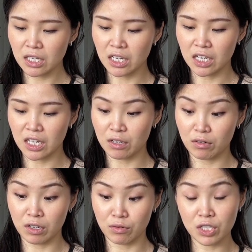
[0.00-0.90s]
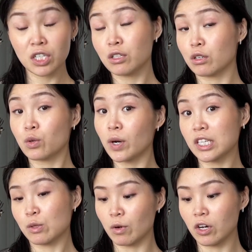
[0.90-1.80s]
It originally looked quite
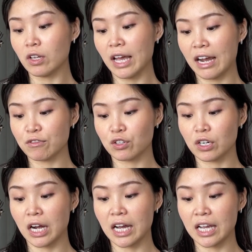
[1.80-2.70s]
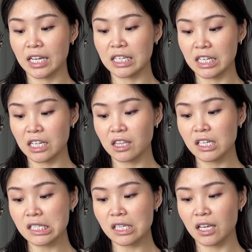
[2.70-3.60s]
small after I knitted
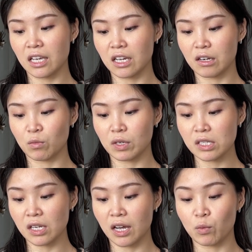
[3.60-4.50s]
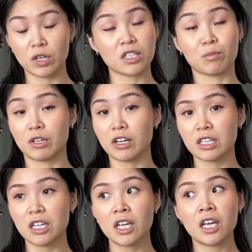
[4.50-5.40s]
this, and once I washed and blocked
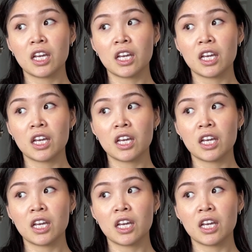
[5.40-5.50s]
it,